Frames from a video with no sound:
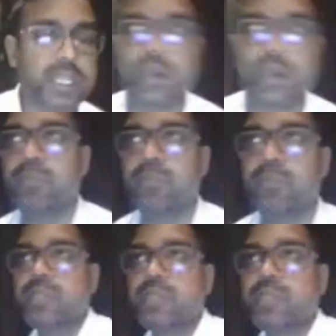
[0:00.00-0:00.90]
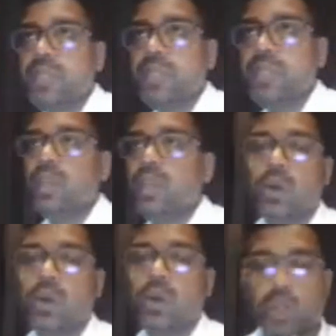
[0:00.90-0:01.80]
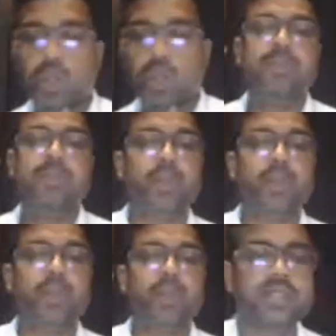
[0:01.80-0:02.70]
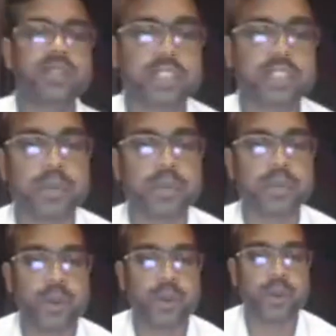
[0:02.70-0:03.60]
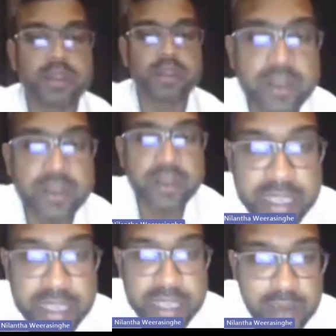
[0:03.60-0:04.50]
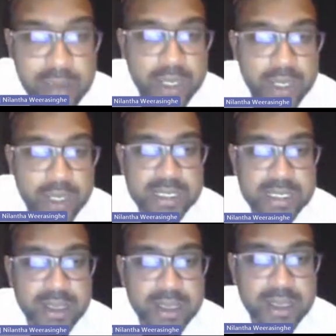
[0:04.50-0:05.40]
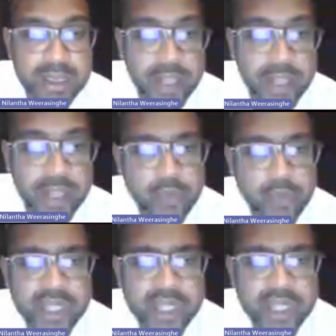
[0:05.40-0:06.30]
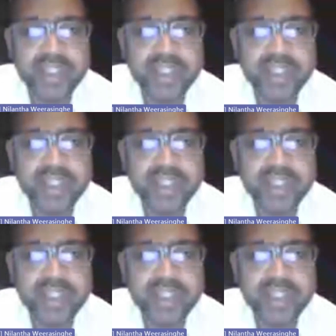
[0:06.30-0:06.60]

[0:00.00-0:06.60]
accounting policy or inability to collect sufficient appropriate audit evidence, carefully see whether that